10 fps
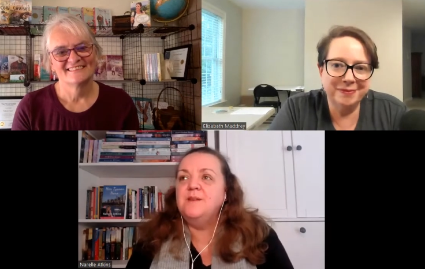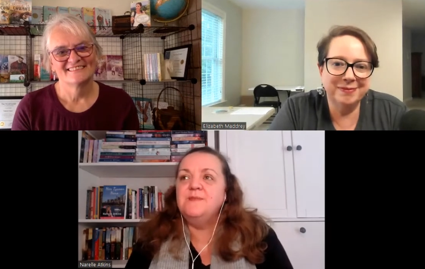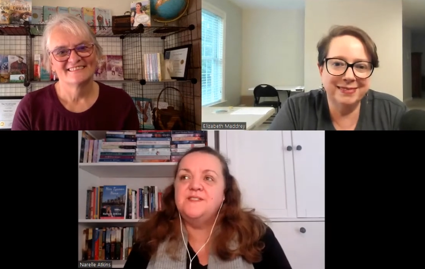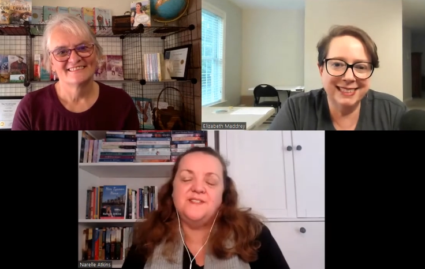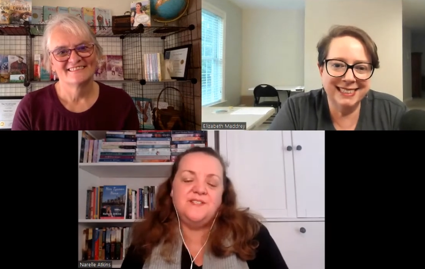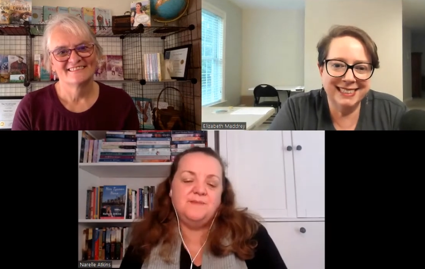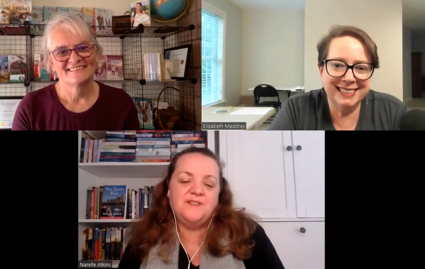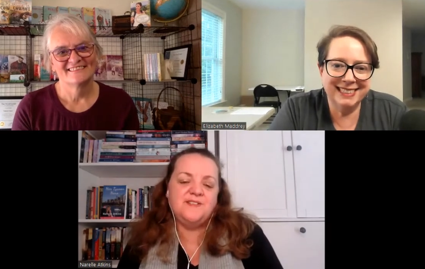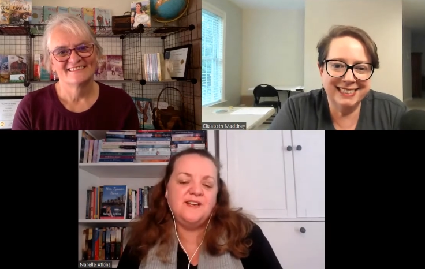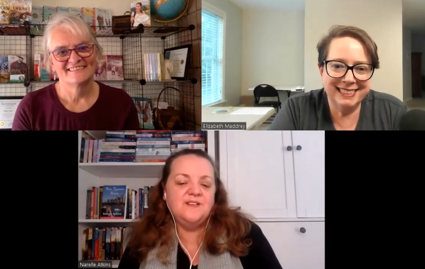Speaker 1: at
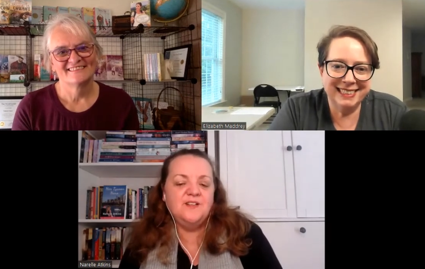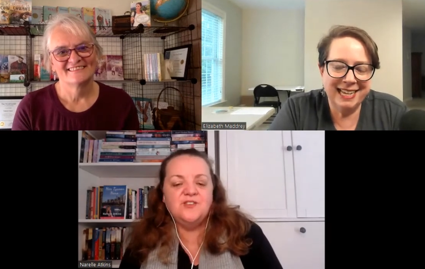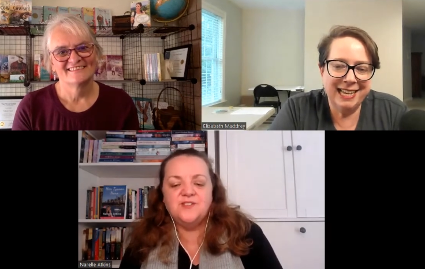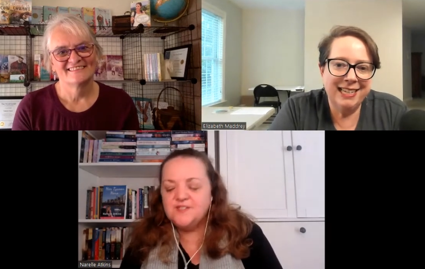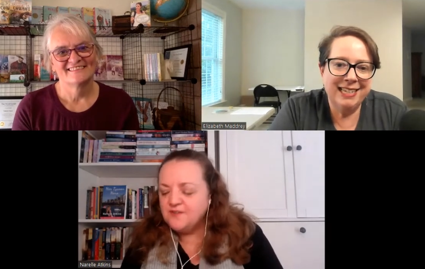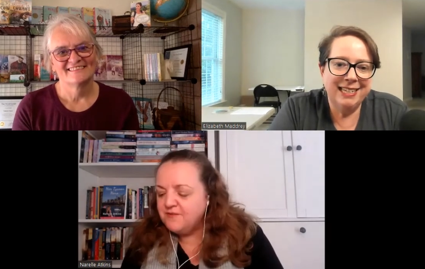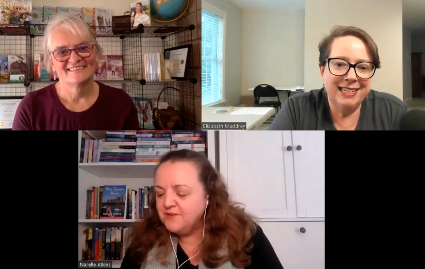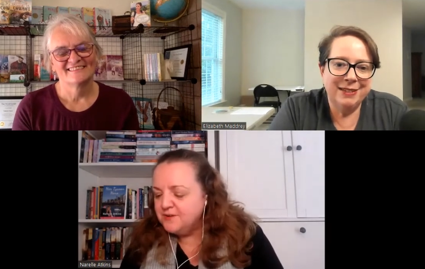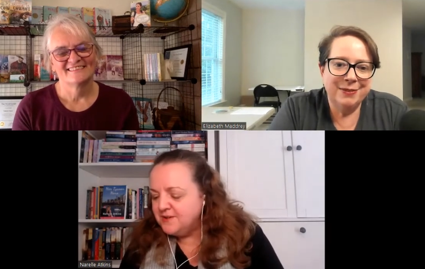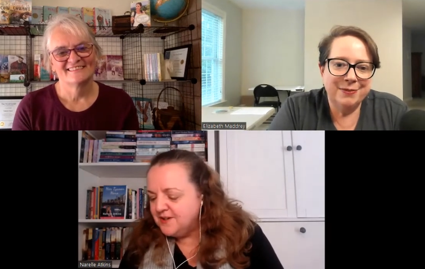60%. It just flew
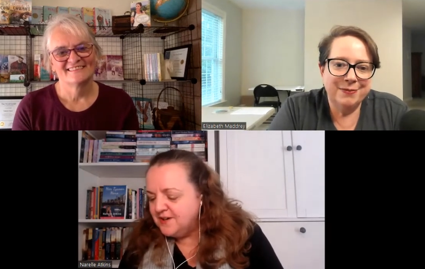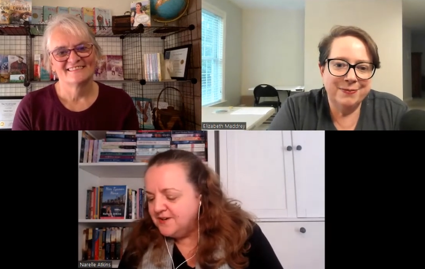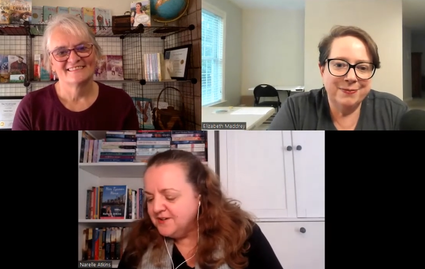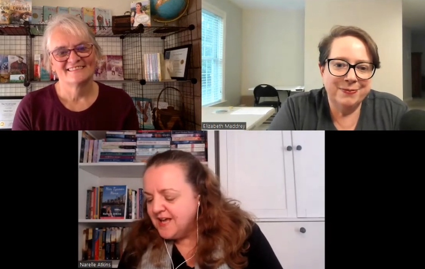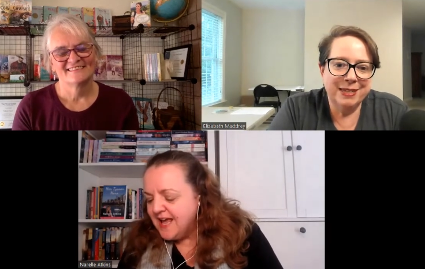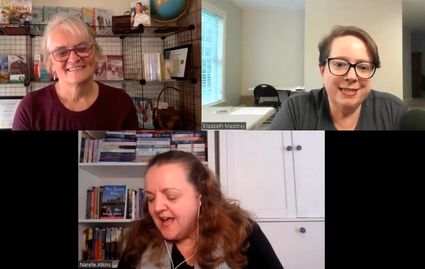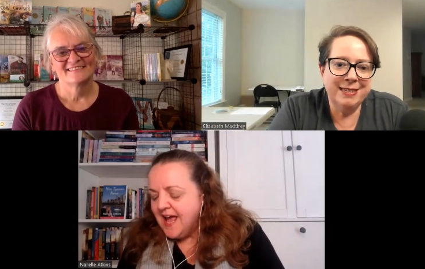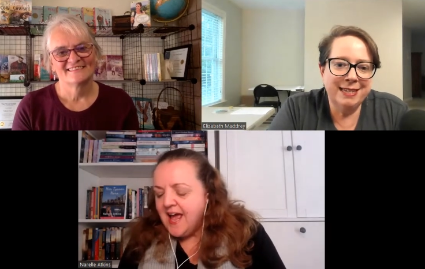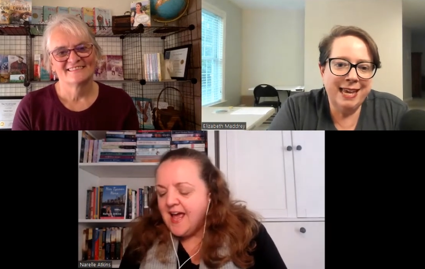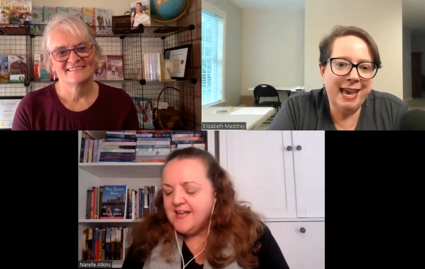along.
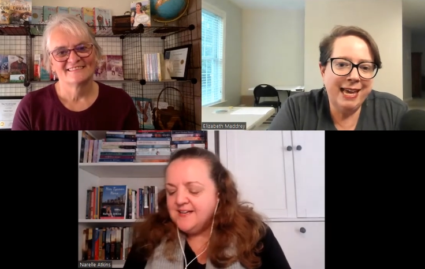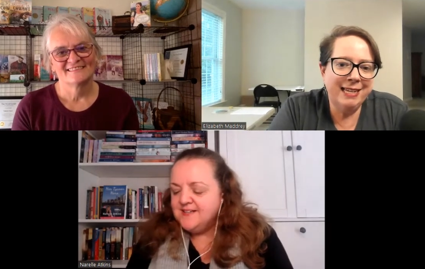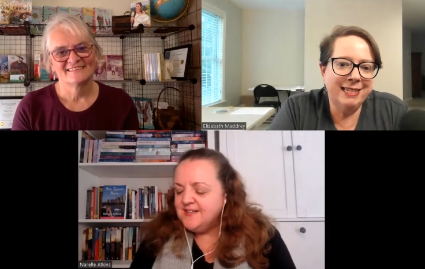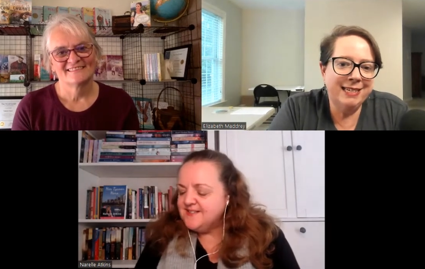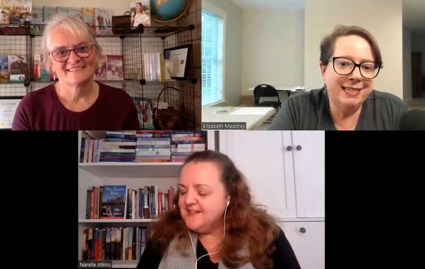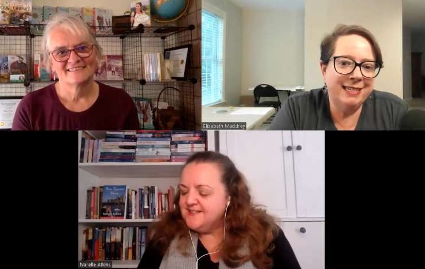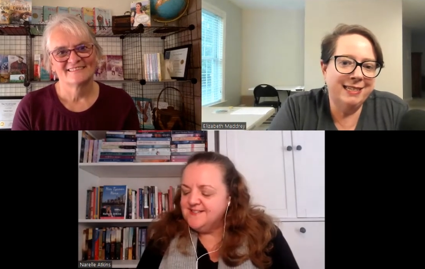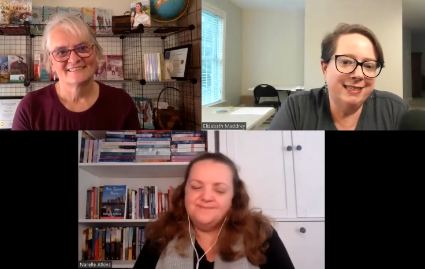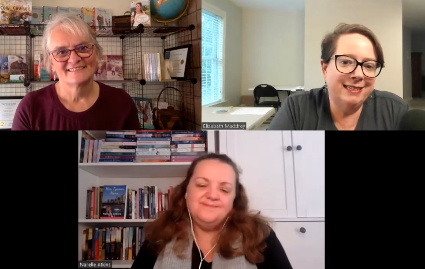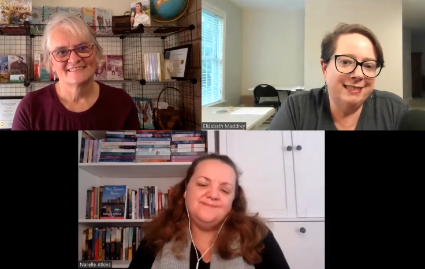Is the and cat- is a
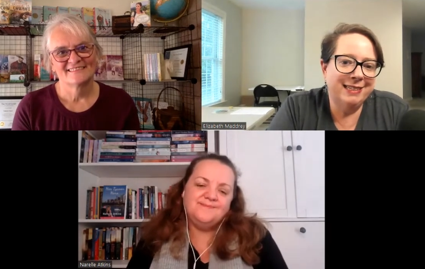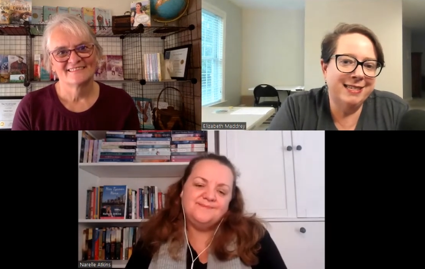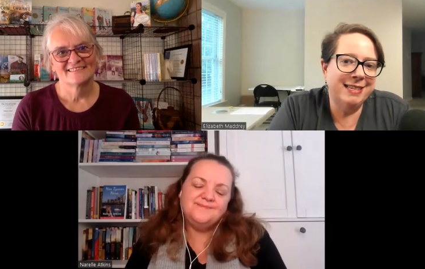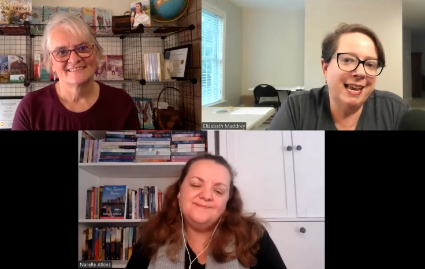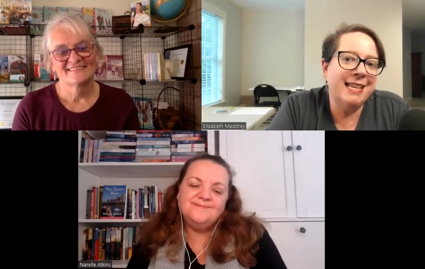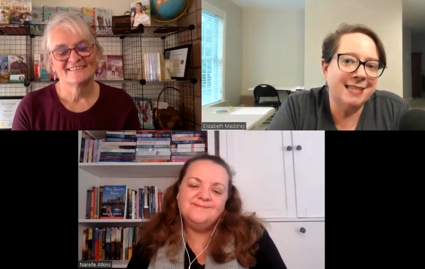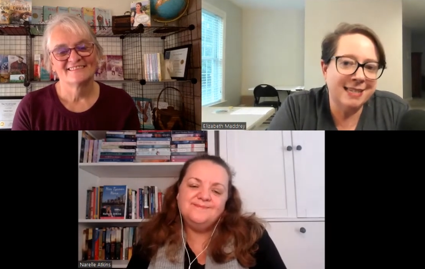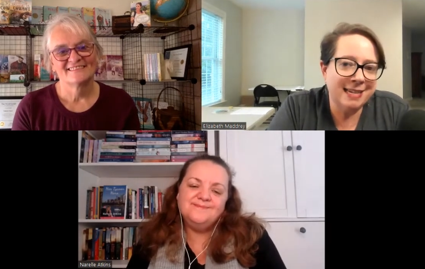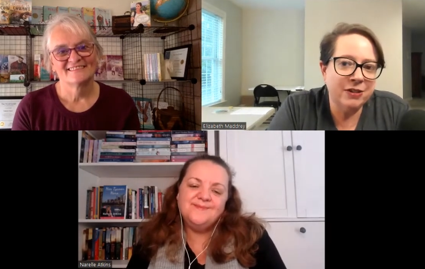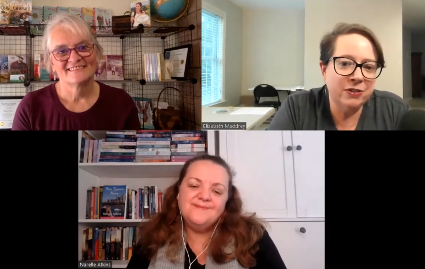
Speaker 2: is the cat
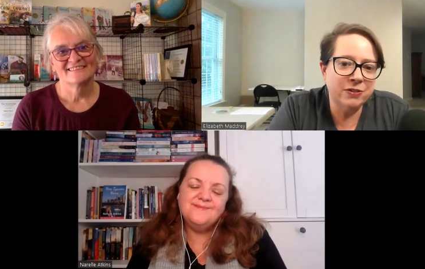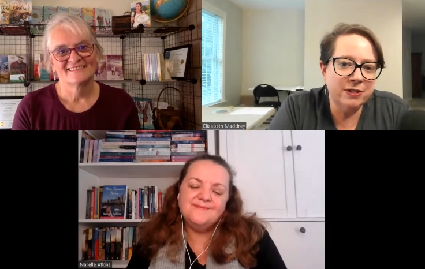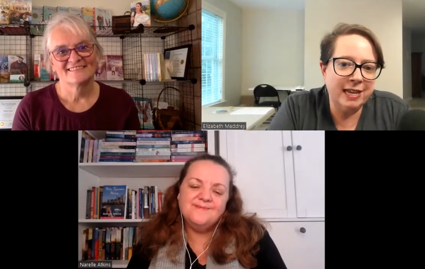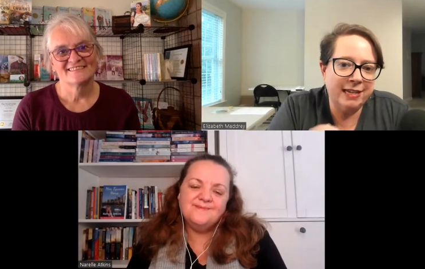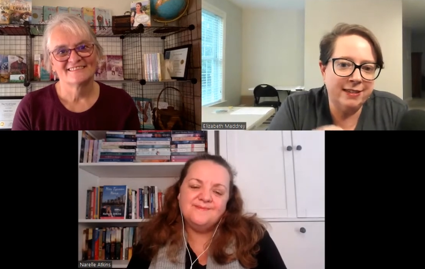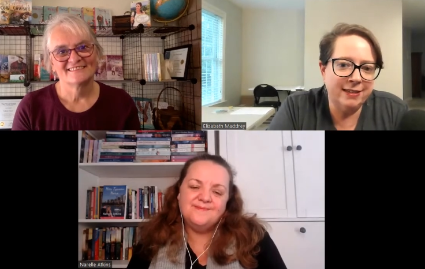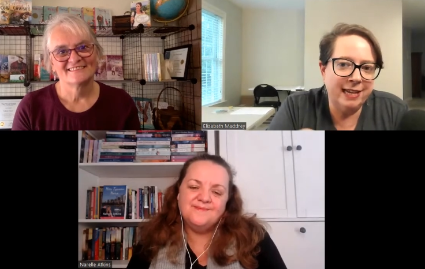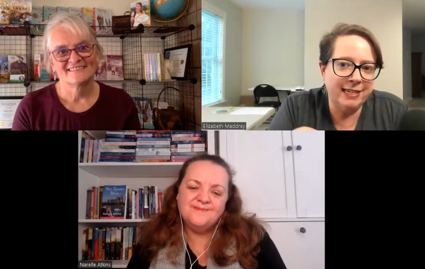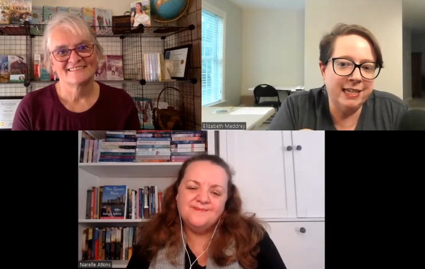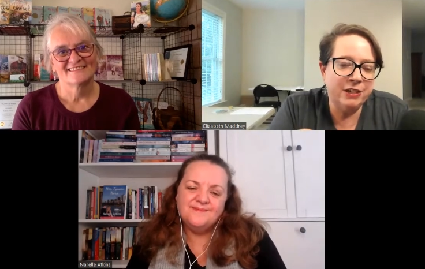sneakers like
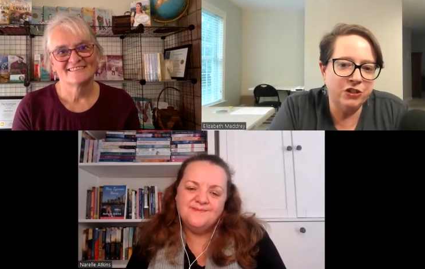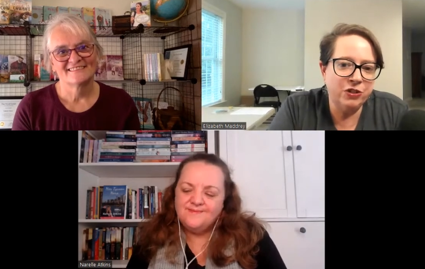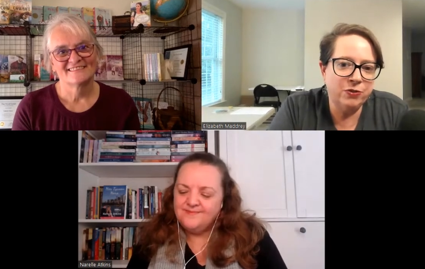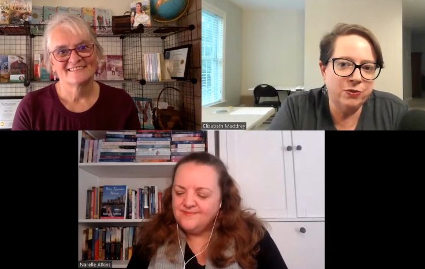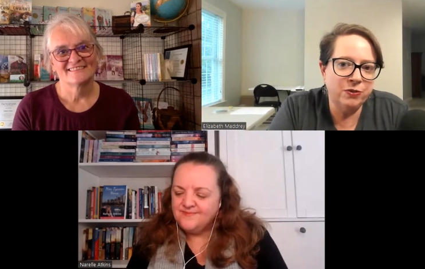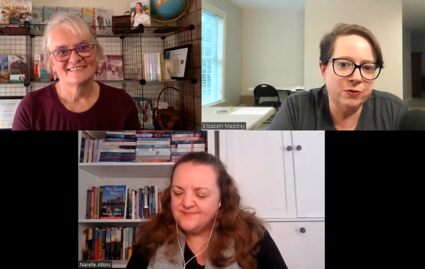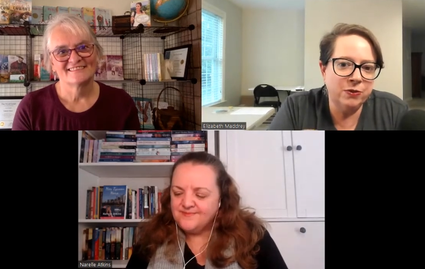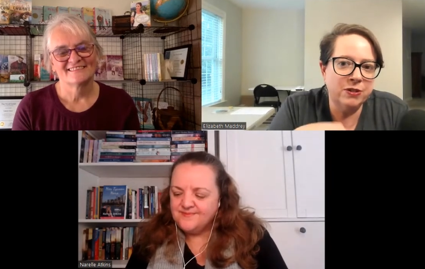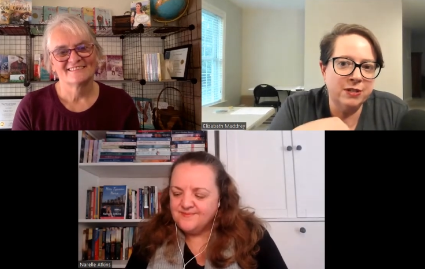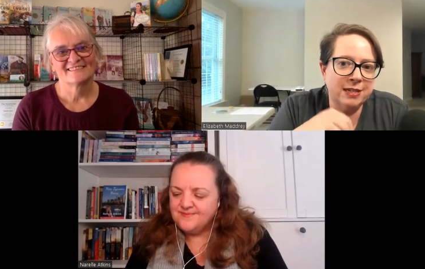like tennis shoes
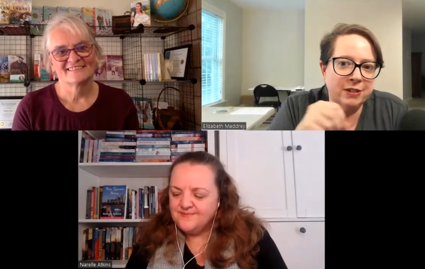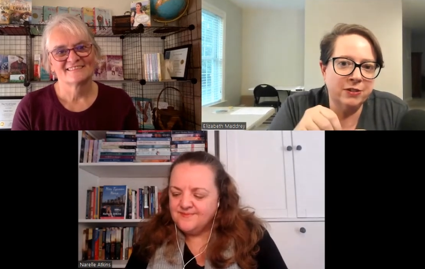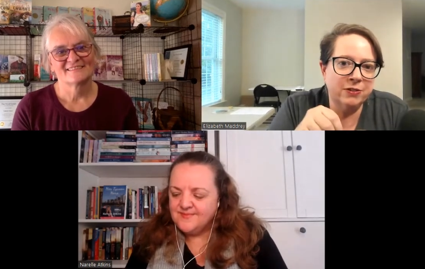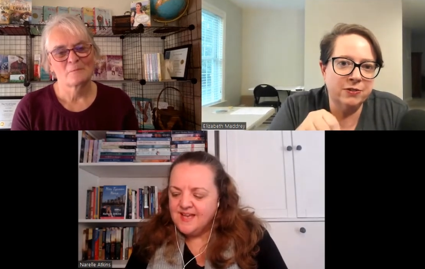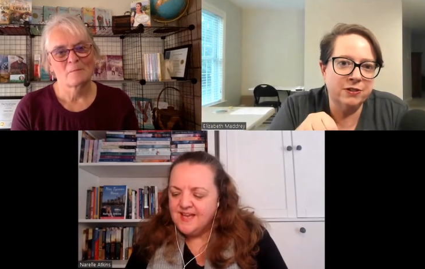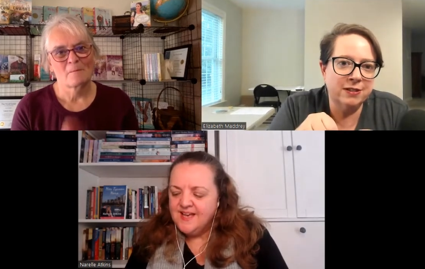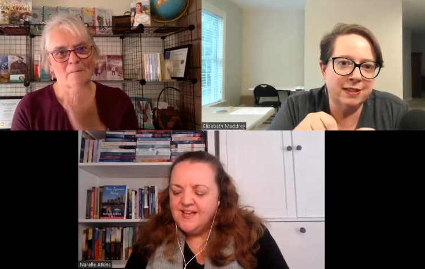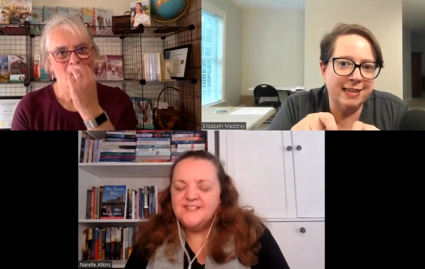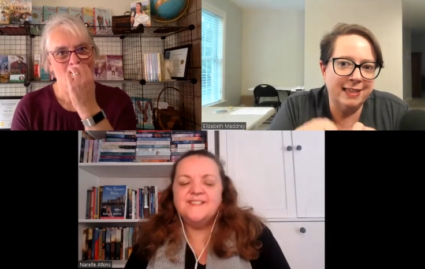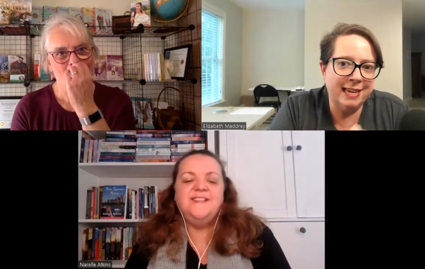or
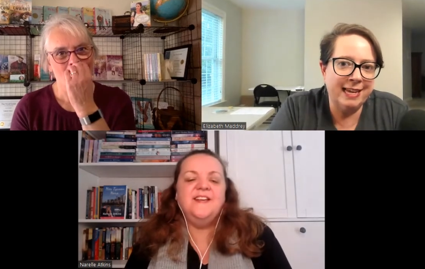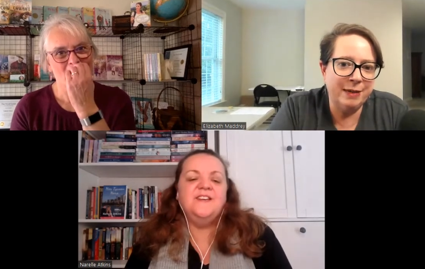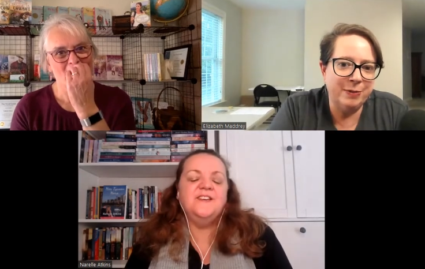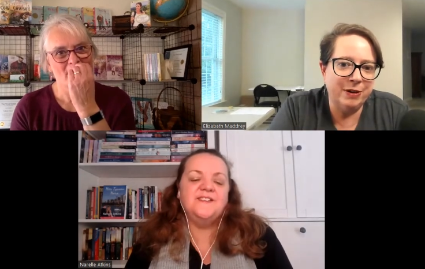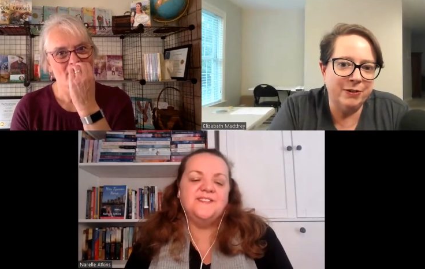Snickers like Snickers. the candy